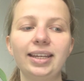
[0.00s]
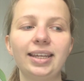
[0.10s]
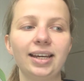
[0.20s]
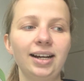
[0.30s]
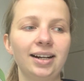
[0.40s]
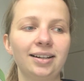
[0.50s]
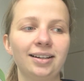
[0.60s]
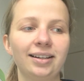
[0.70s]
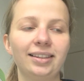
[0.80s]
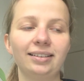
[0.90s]
yeah,
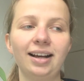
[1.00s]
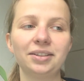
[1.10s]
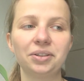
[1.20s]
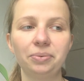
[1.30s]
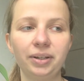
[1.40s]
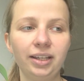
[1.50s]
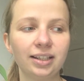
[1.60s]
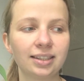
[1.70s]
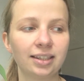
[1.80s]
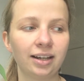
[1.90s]
the last few weeks,